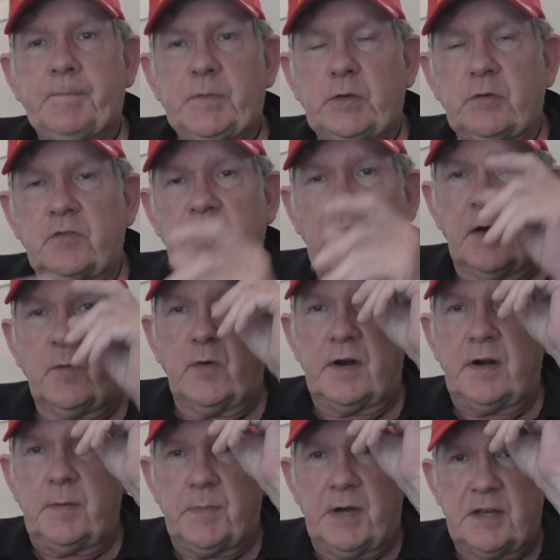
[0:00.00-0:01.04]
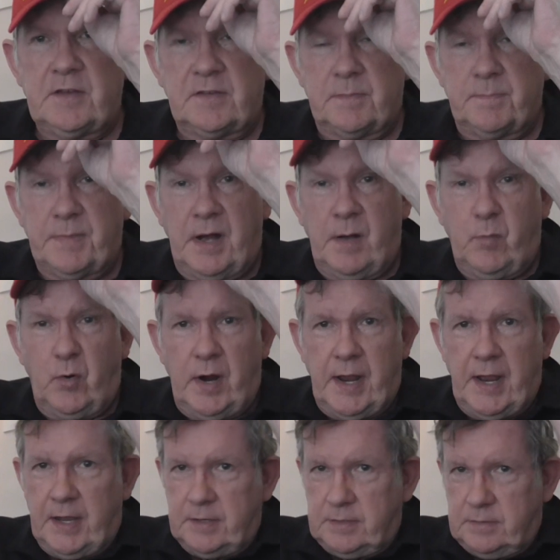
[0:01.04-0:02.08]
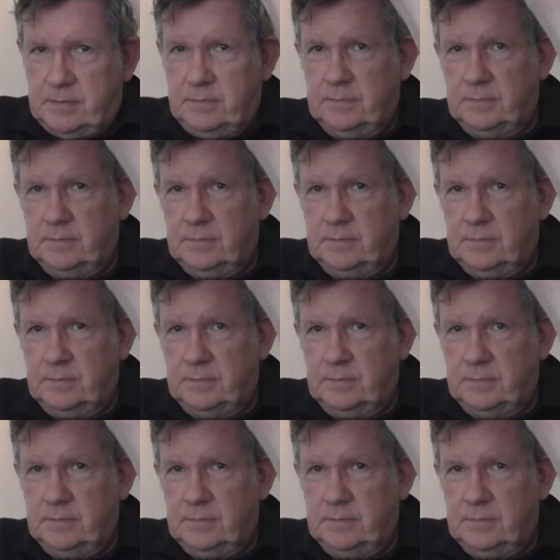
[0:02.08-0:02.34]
you'll see I'm wearing my Zimbabwe hat.